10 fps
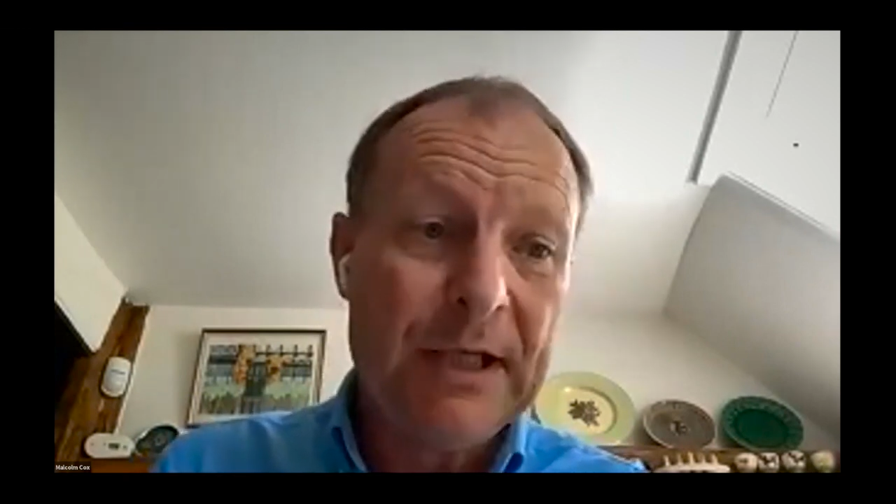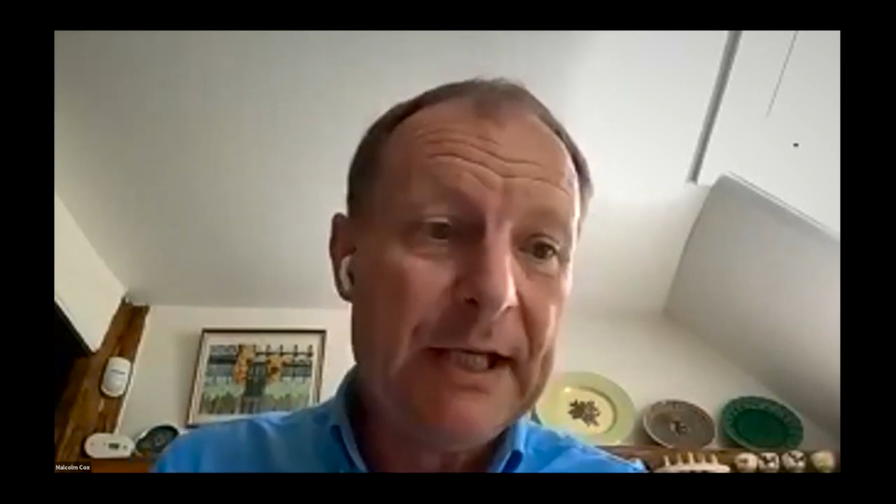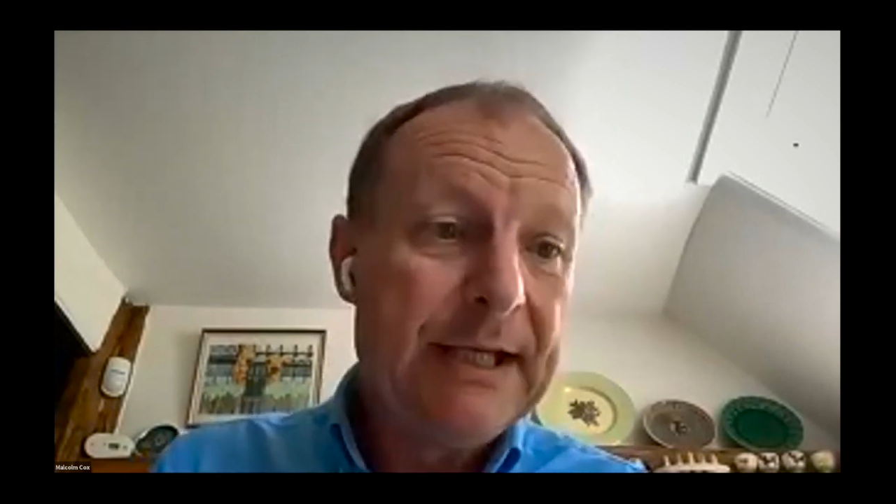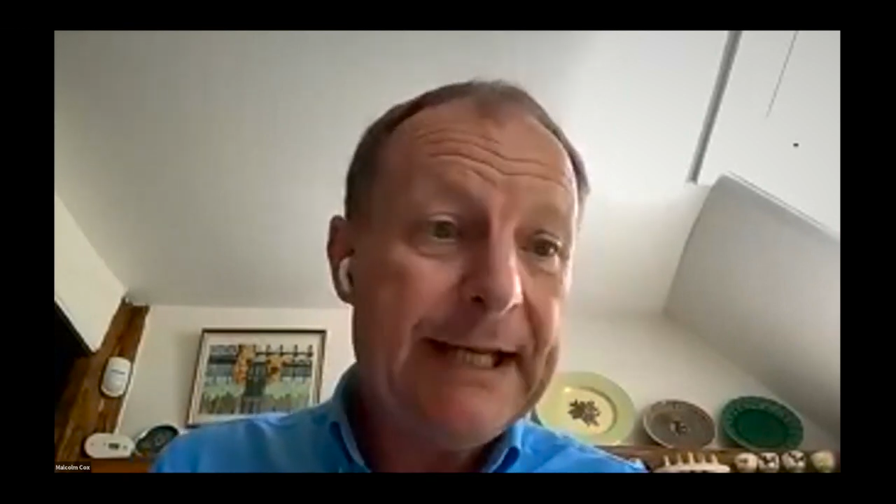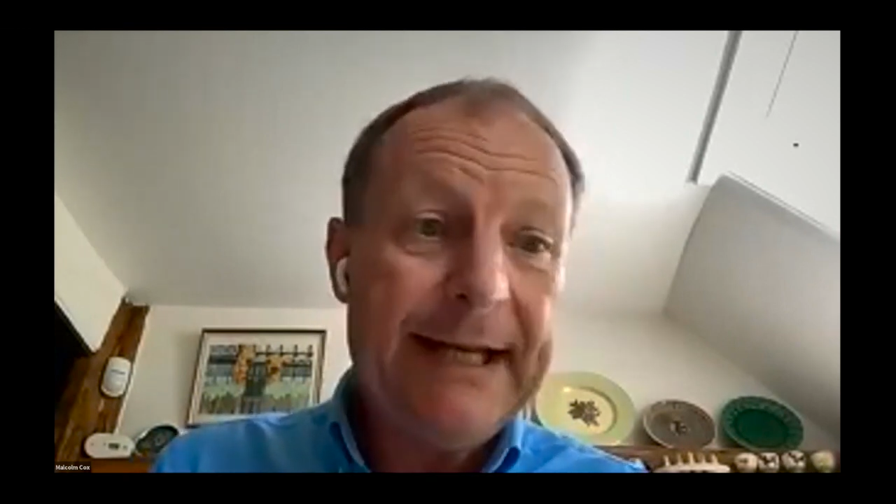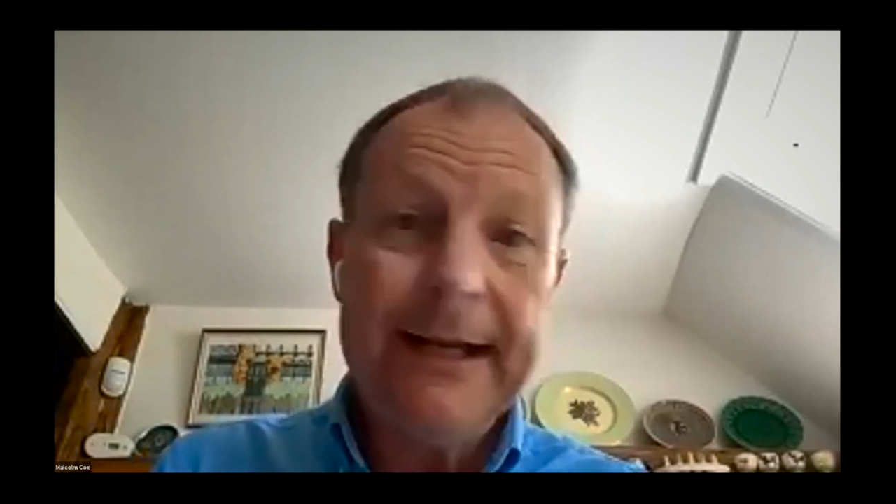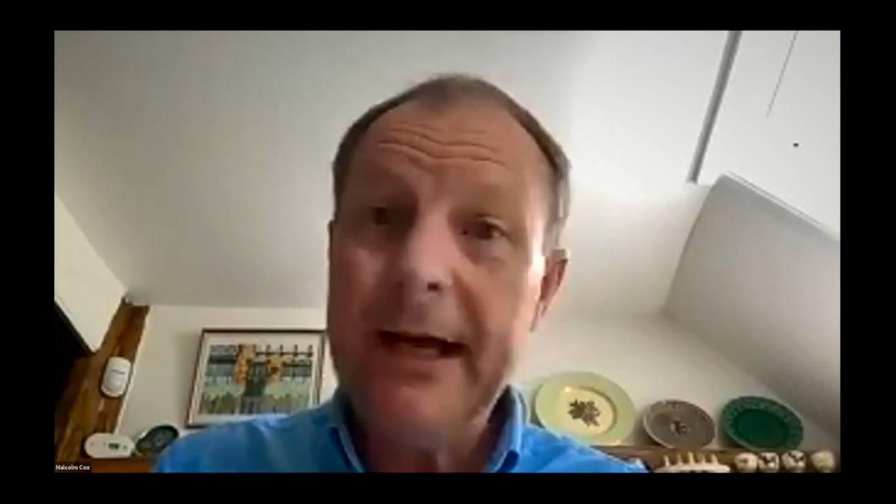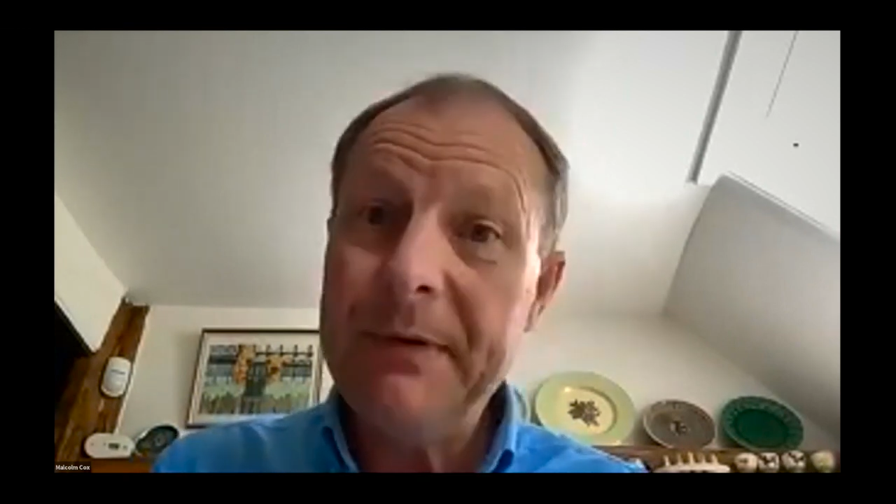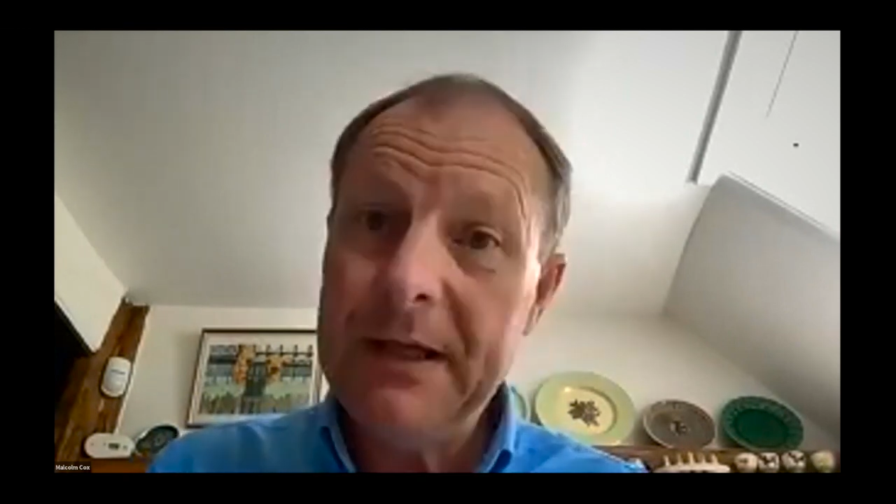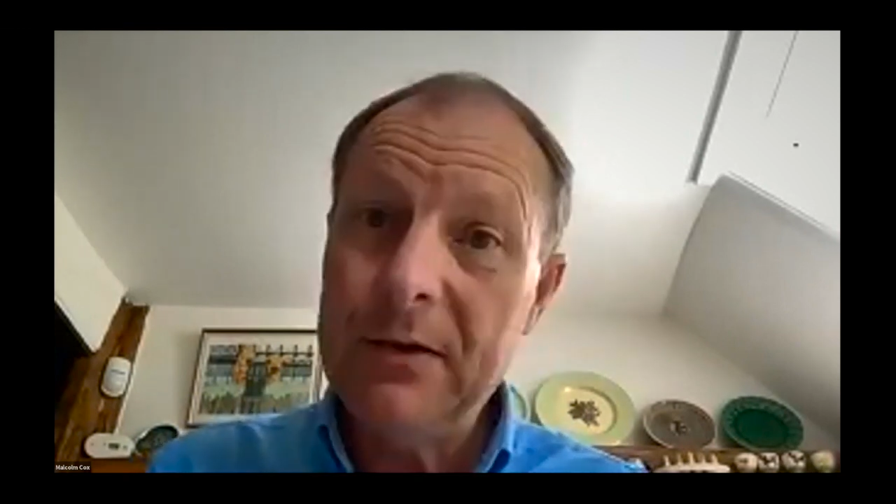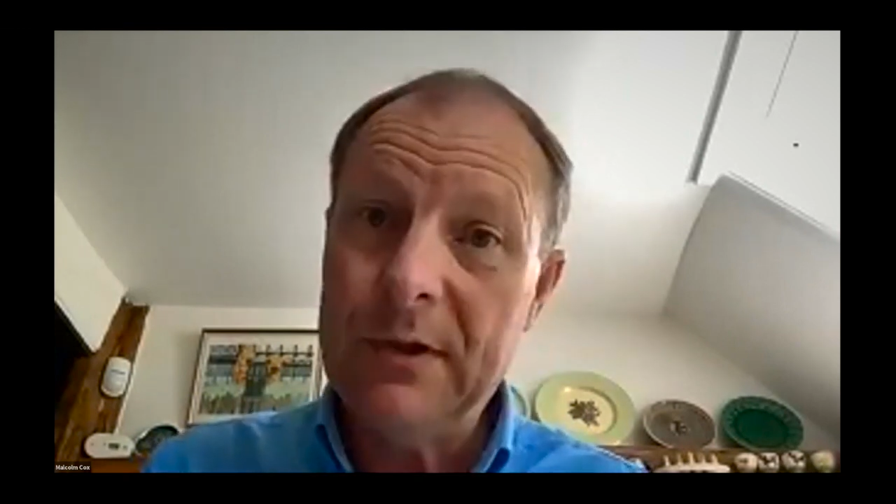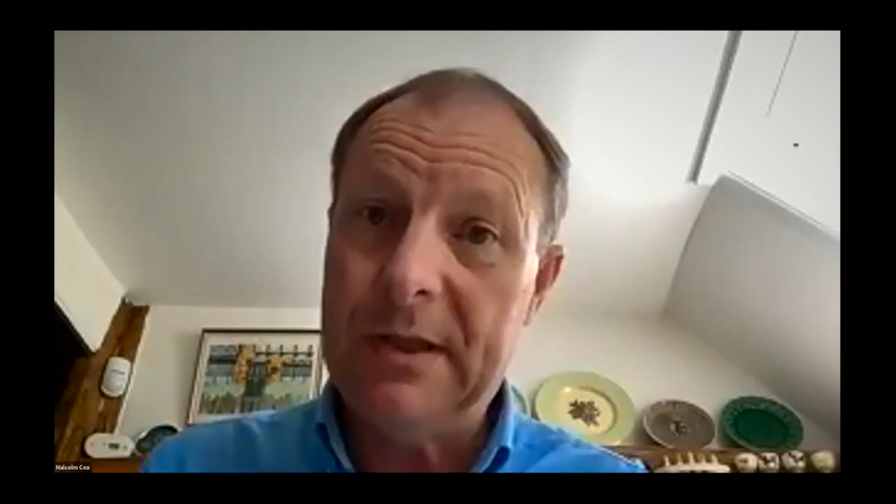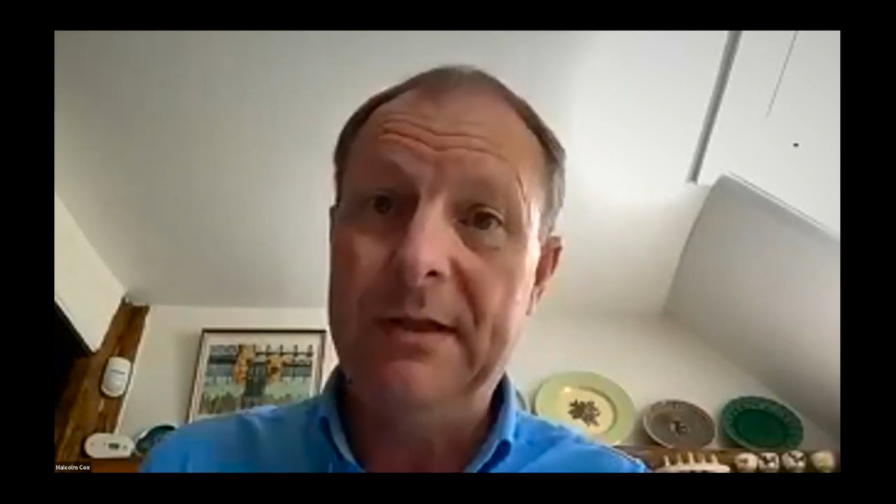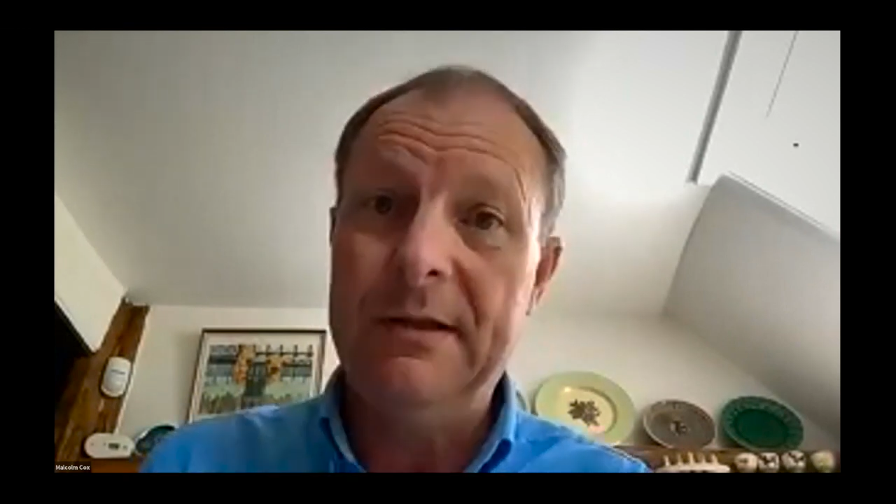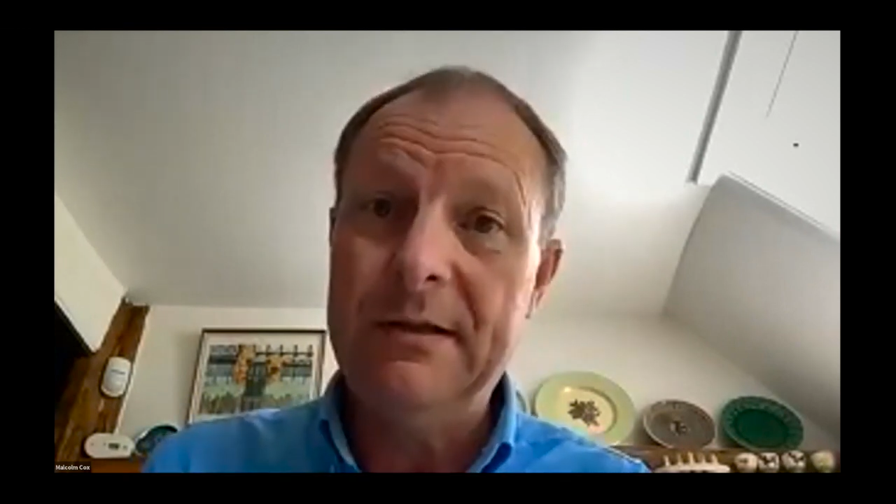for? Can I be the
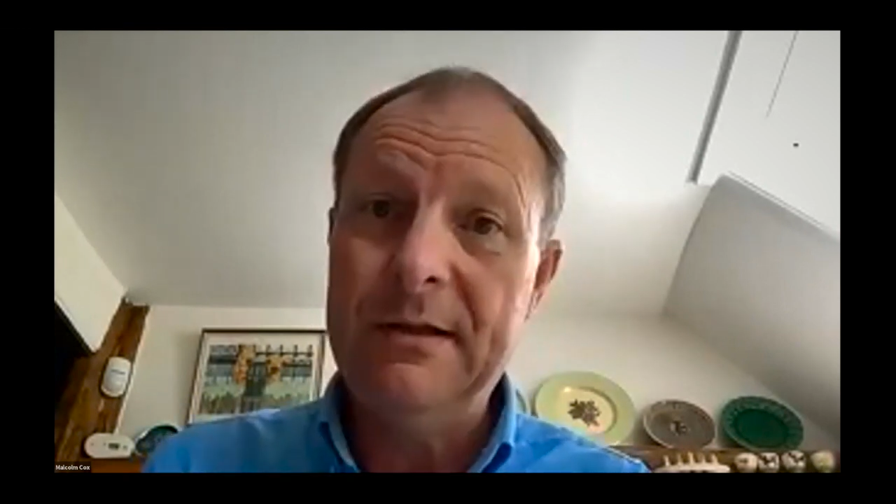one?